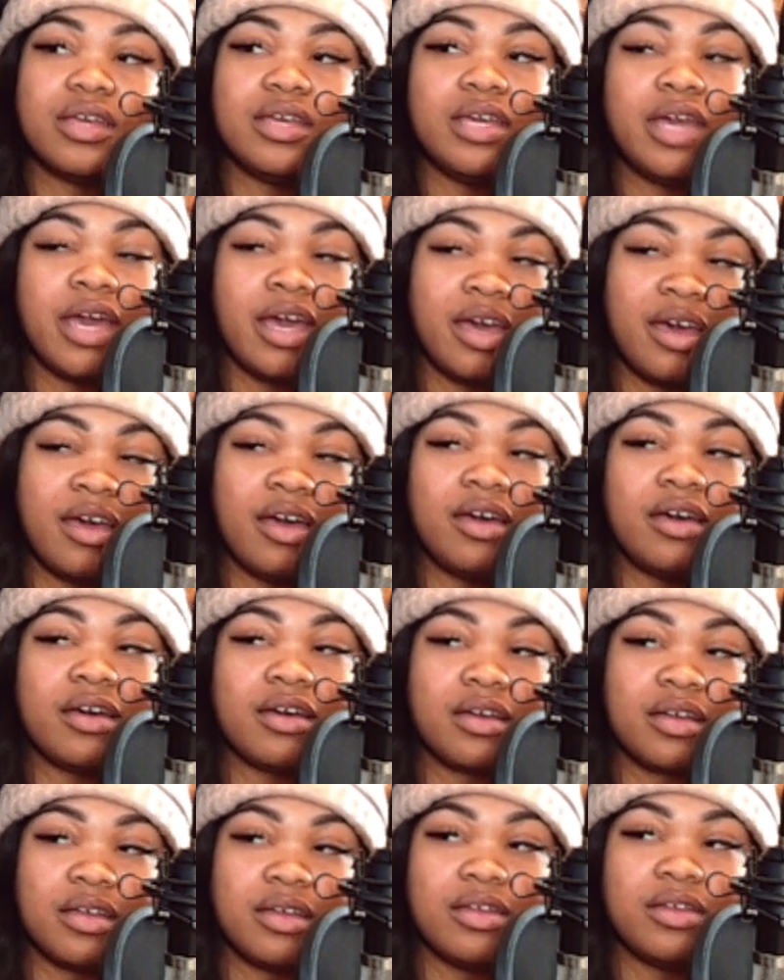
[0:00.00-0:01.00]

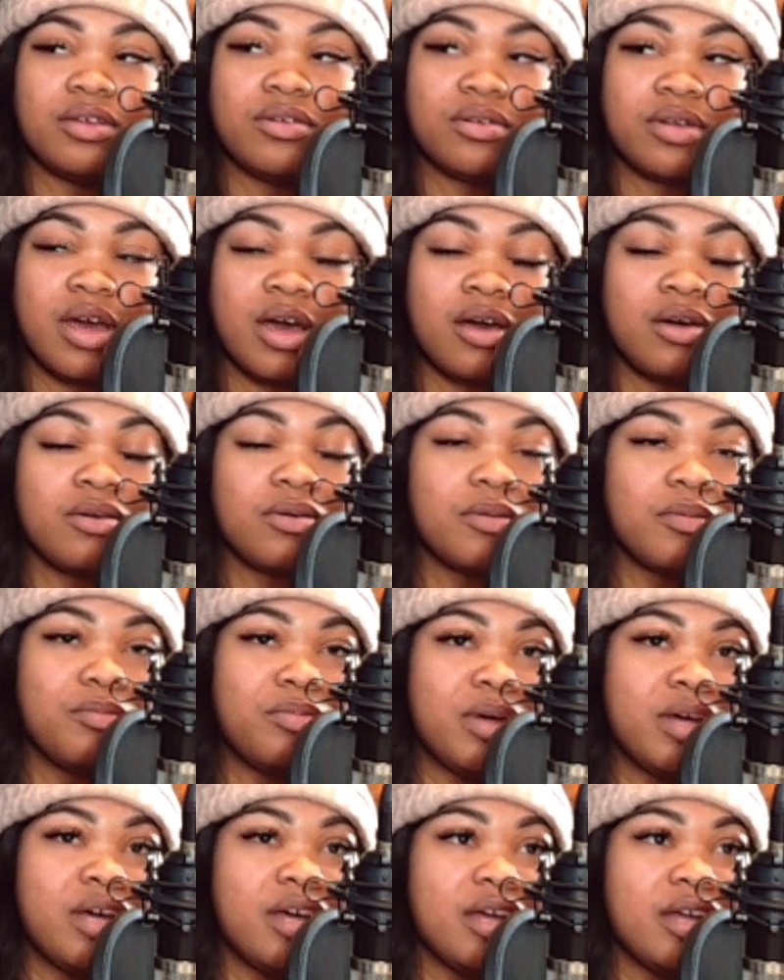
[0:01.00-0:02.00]
Yeah, you know, mm.
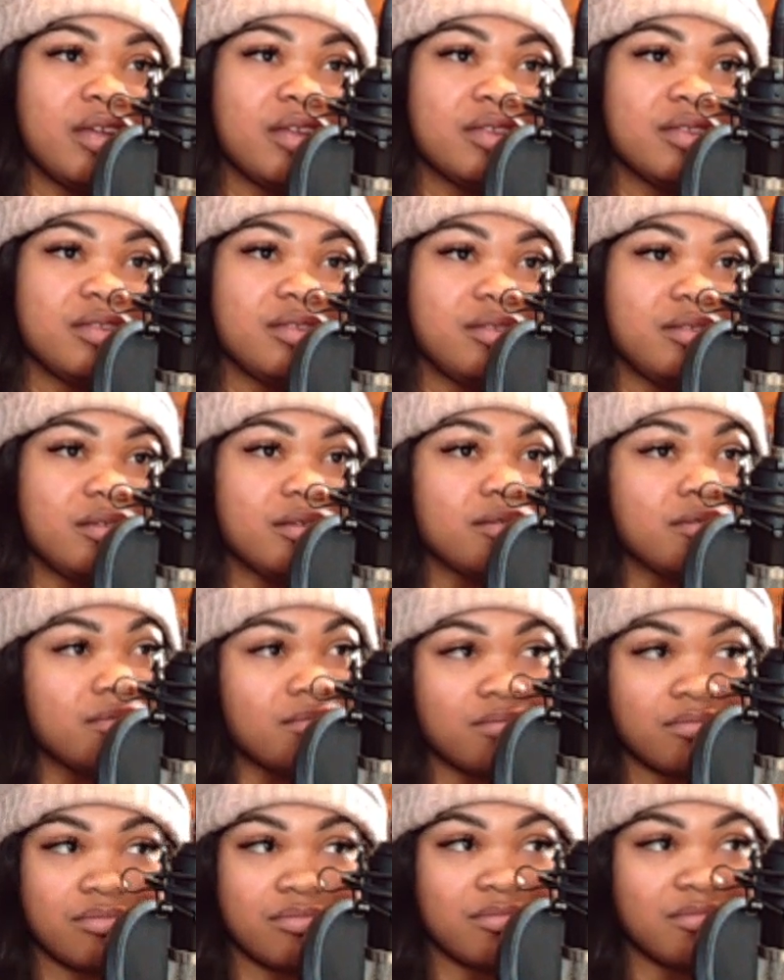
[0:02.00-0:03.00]
but
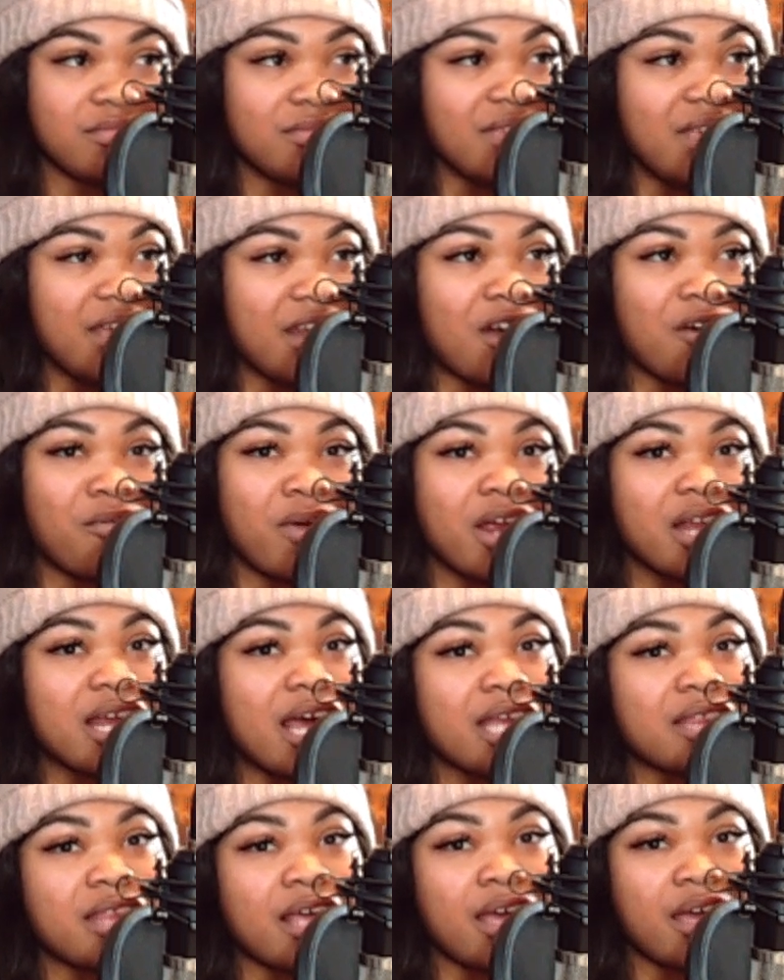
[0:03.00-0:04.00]
it don't work
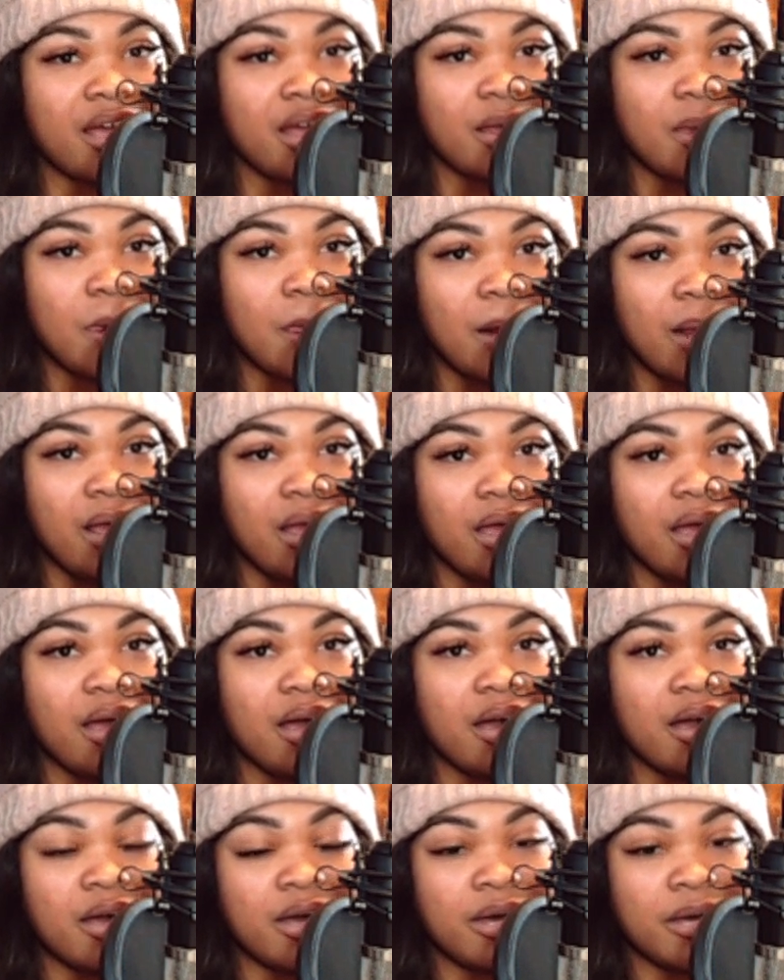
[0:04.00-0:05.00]
like that. Yeah.
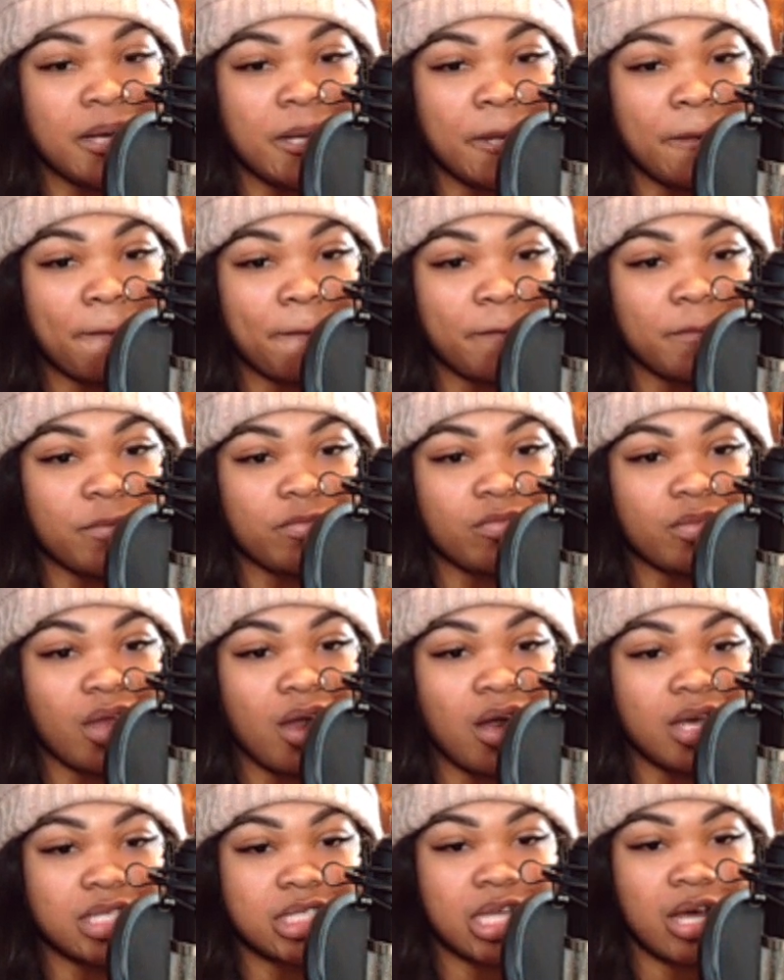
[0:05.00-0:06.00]
Um.
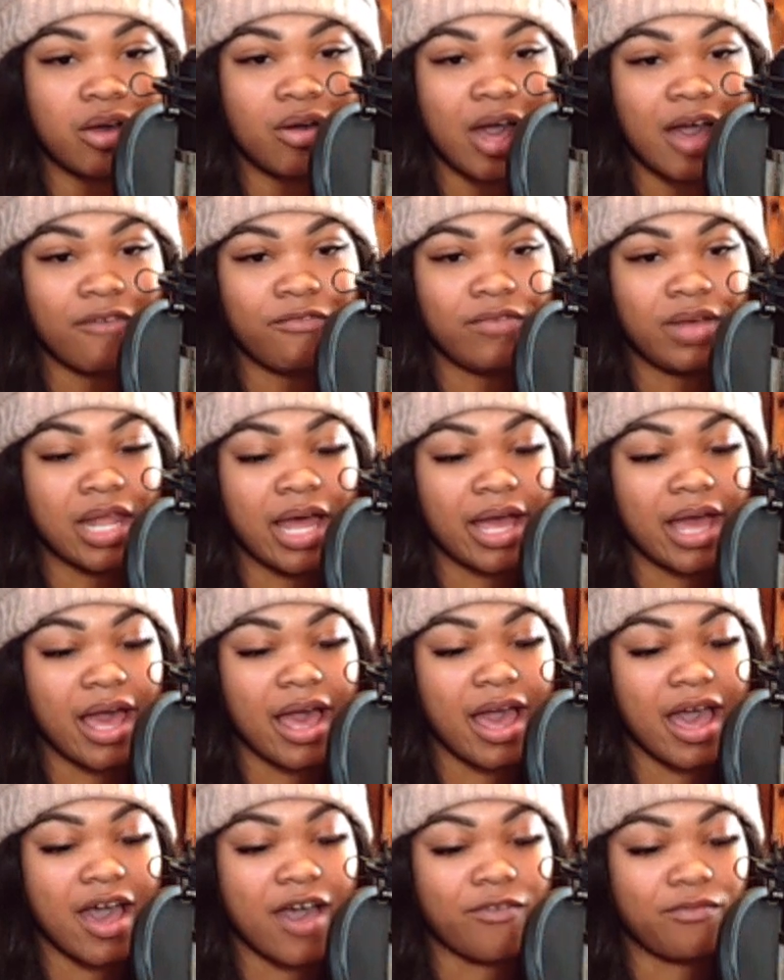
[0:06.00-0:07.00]
Also, I feel like I
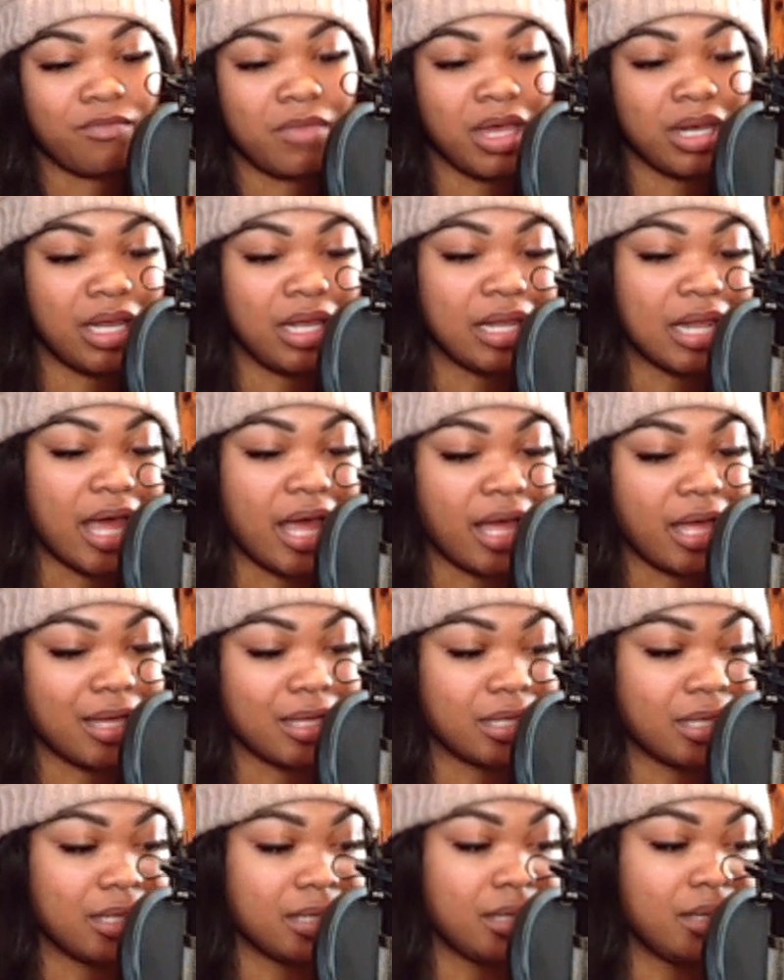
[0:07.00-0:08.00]
have many
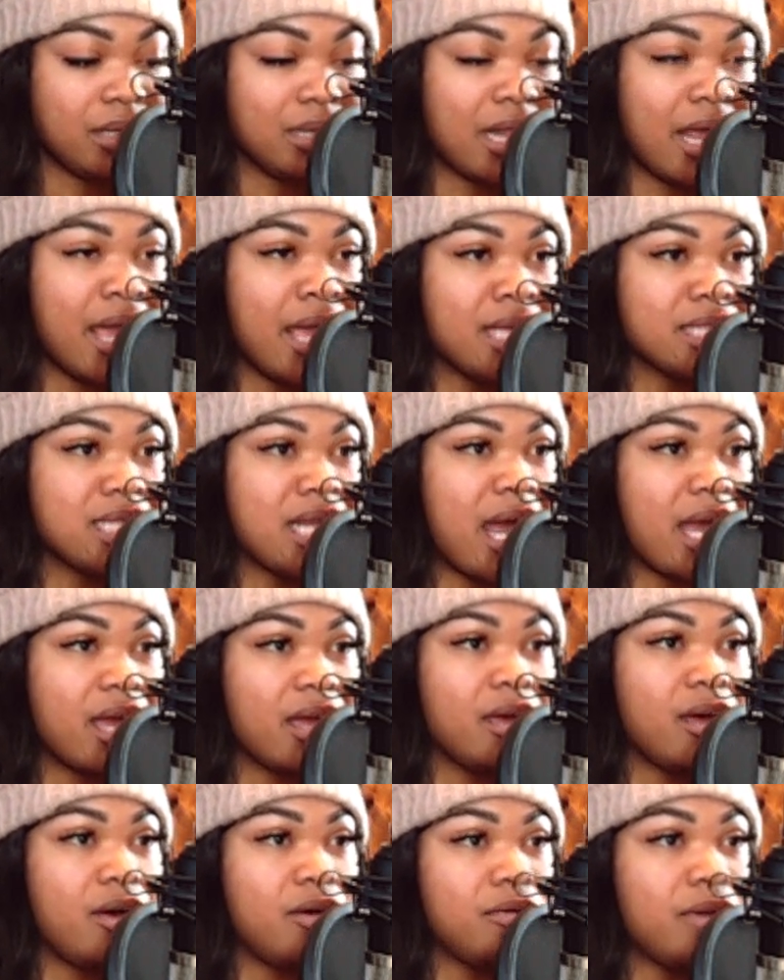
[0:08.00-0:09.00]
like lanes that I
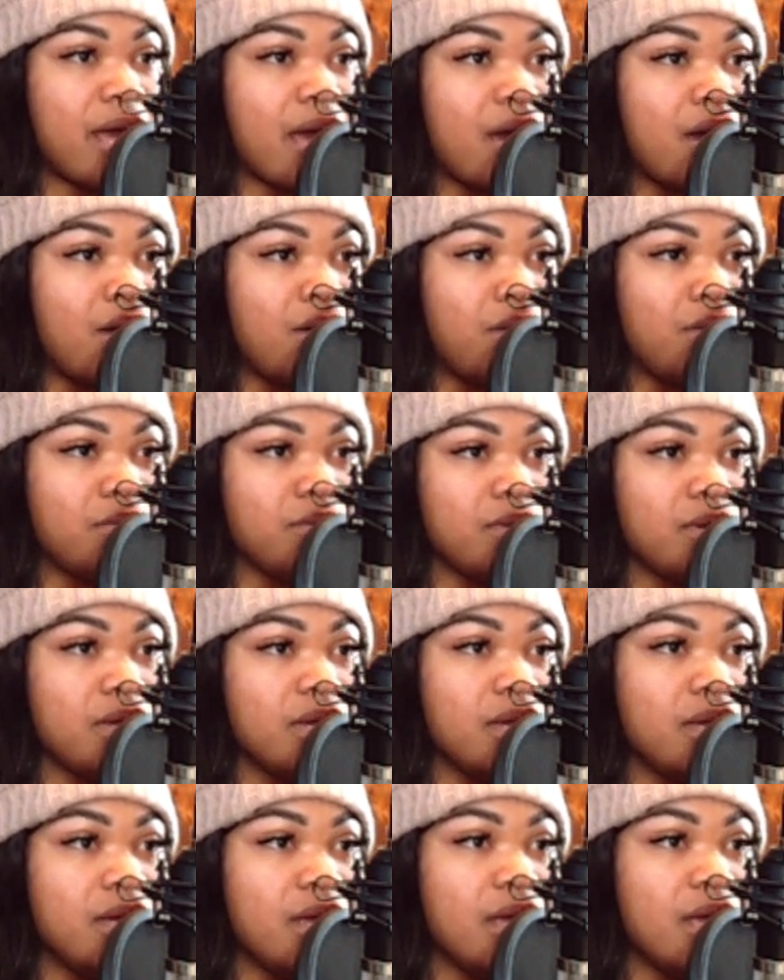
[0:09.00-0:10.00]
can go down.
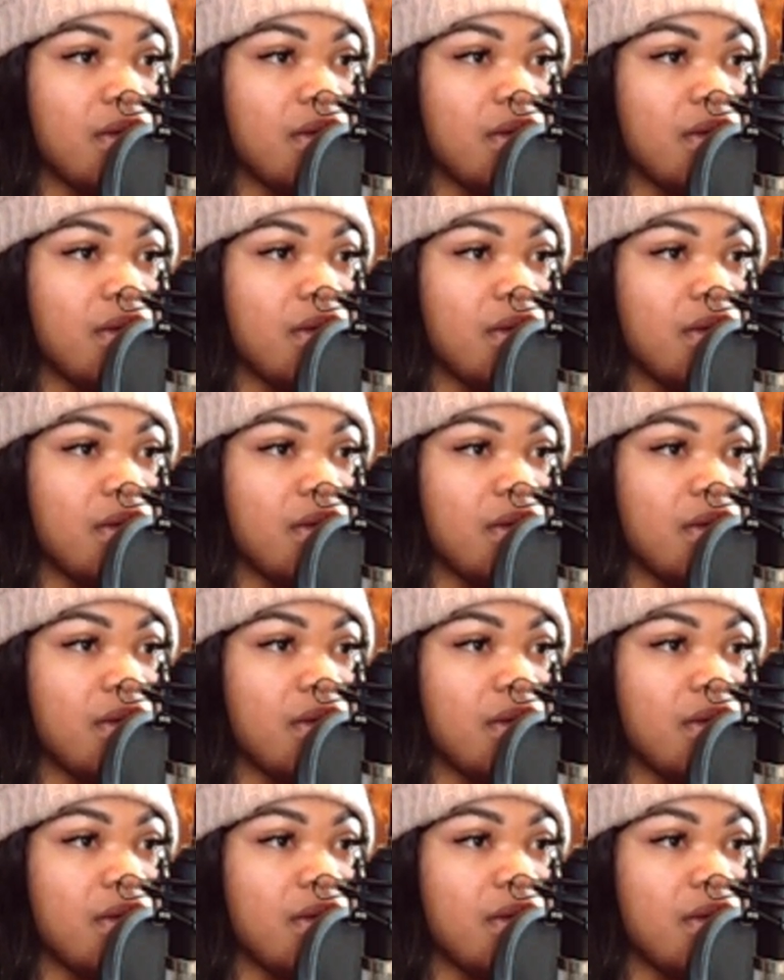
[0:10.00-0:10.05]
Mm-hmm.